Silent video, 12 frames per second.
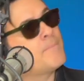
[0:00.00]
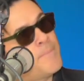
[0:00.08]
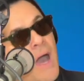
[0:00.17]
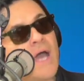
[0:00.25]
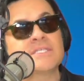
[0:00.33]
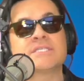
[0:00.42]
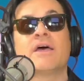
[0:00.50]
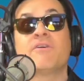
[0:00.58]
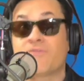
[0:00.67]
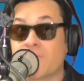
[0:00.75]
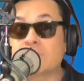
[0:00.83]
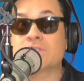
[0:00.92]
But
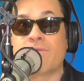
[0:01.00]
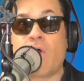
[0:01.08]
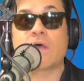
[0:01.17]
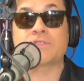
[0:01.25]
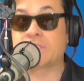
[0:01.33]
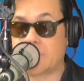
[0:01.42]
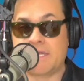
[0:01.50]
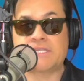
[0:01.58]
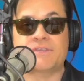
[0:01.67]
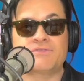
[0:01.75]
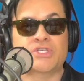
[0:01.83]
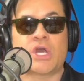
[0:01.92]
first of all,
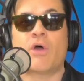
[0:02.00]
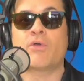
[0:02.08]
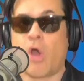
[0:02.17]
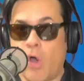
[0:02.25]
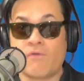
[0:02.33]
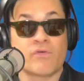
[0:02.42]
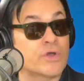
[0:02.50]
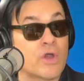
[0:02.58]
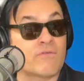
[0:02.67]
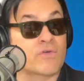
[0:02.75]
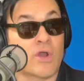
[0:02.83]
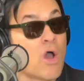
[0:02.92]
studies have shown over and
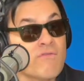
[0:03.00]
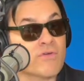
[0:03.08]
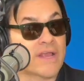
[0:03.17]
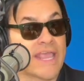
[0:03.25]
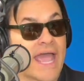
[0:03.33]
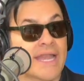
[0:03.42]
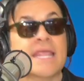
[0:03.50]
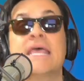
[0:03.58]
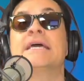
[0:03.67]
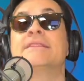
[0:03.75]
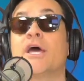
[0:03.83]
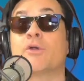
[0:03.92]
over and over again
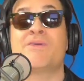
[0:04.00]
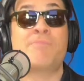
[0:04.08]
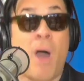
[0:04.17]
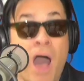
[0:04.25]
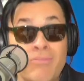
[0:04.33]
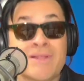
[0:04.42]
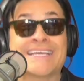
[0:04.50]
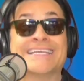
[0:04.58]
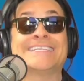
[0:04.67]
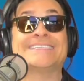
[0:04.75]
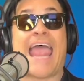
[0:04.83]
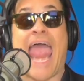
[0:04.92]
that
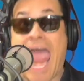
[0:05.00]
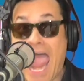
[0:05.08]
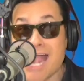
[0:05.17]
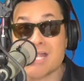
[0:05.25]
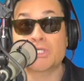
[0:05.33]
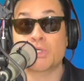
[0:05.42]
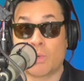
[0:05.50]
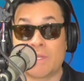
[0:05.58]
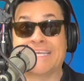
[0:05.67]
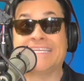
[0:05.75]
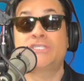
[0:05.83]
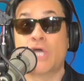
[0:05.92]
Republicans
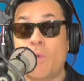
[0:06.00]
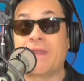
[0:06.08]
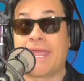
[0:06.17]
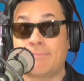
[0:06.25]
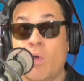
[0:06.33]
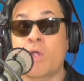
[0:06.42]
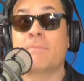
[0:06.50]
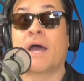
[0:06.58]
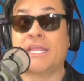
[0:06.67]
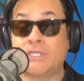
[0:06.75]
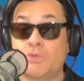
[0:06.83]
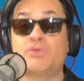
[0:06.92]
actually donate more
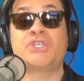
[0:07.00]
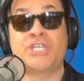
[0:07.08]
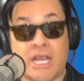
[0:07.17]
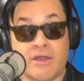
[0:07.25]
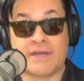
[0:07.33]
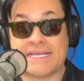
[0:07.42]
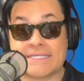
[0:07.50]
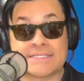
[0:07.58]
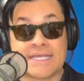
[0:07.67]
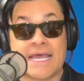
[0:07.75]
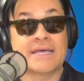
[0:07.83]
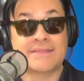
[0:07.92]
money to
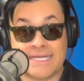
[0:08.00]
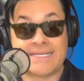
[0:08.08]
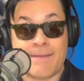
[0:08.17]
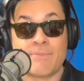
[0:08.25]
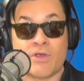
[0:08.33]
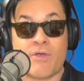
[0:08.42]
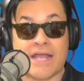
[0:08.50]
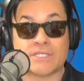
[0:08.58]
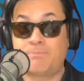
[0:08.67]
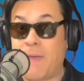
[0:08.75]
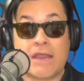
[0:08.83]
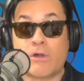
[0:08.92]
charities than
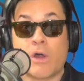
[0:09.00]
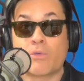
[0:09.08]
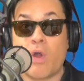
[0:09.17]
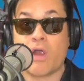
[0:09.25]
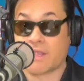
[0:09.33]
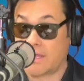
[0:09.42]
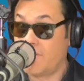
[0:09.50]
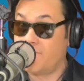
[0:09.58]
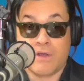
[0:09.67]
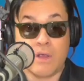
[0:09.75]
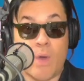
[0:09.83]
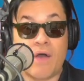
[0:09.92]
Democrats. Beto O'Rourke,
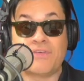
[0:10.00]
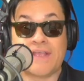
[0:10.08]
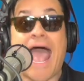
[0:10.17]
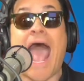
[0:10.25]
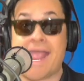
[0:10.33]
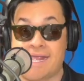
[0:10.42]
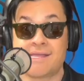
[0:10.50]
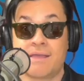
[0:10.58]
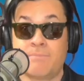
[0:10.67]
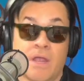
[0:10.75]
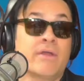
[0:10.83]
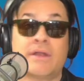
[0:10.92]
very wealthy guy,
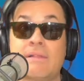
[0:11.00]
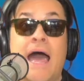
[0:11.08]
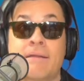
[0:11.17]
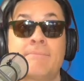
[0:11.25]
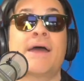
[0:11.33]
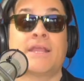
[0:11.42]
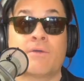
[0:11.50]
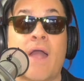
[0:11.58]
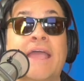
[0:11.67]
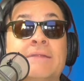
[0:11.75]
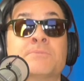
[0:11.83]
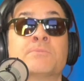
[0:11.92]
married a lot of money,
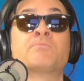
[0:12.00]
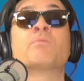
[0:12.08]
right?